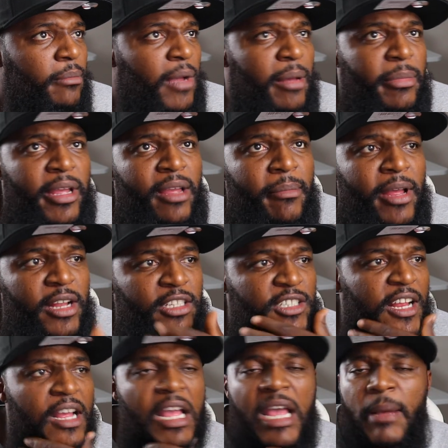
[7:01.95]
My bad, my
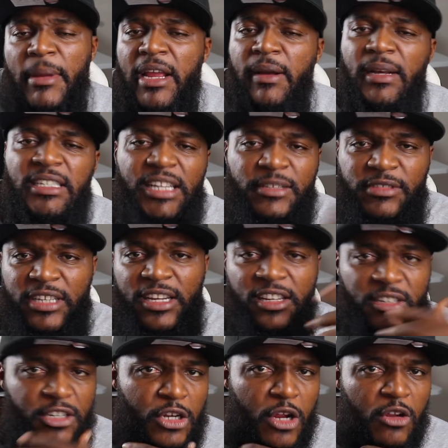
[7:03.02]
child. But anyways, I
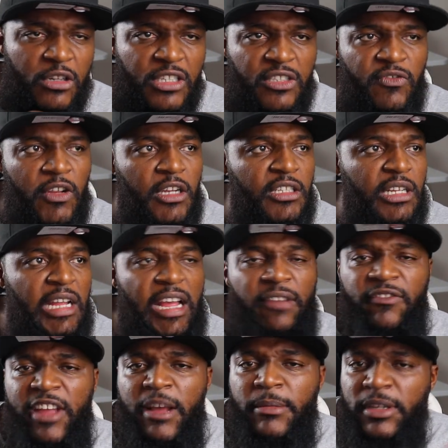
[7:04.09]
said, you know, it's fucked up
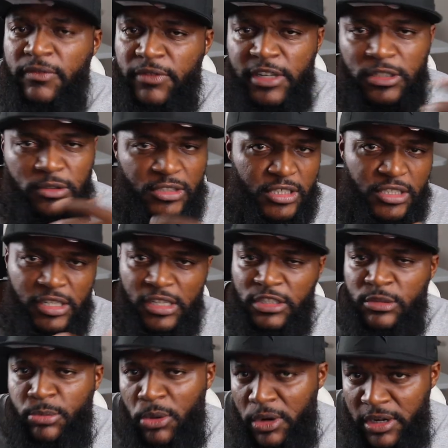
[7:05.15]
how family and friends will sit there and
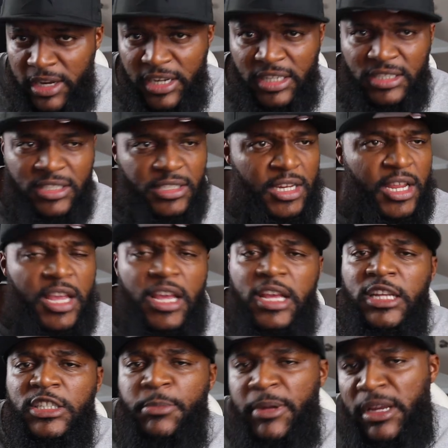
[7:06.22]
support niggas and
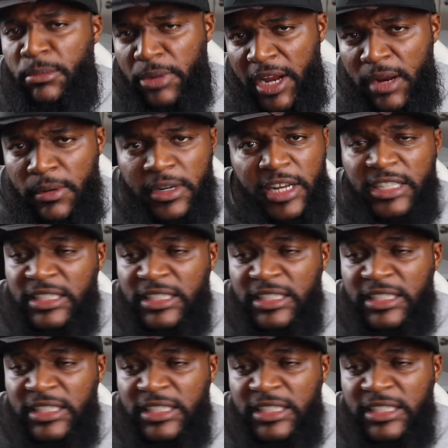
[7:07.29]
spend bread with